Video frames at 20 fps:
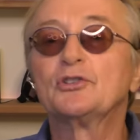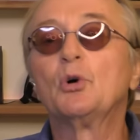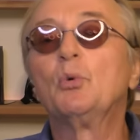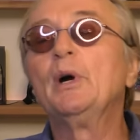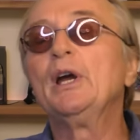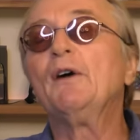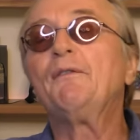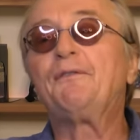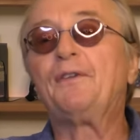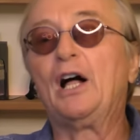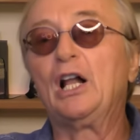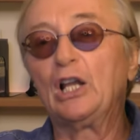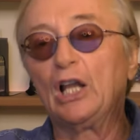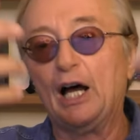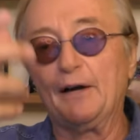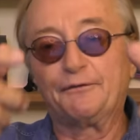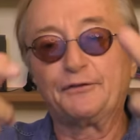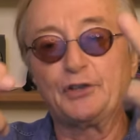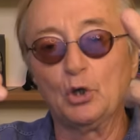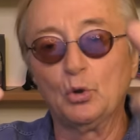The wheel fell
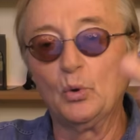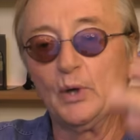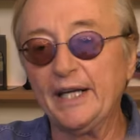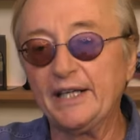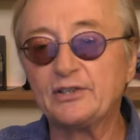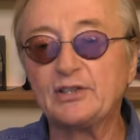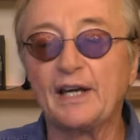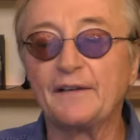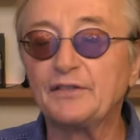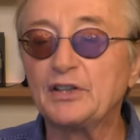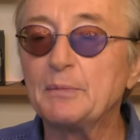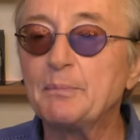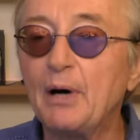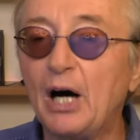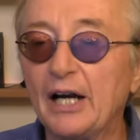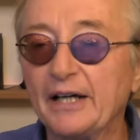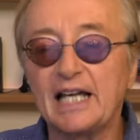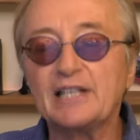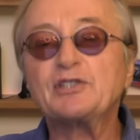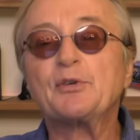off two weeks after you
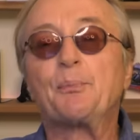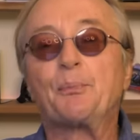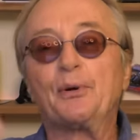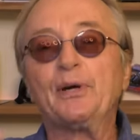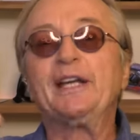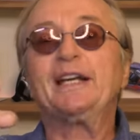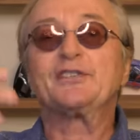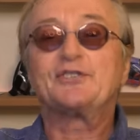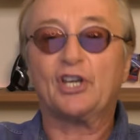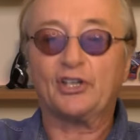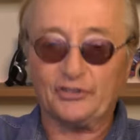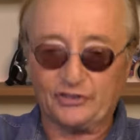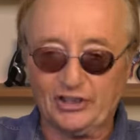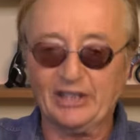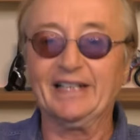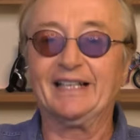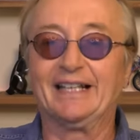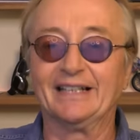bought it. That's a pre existing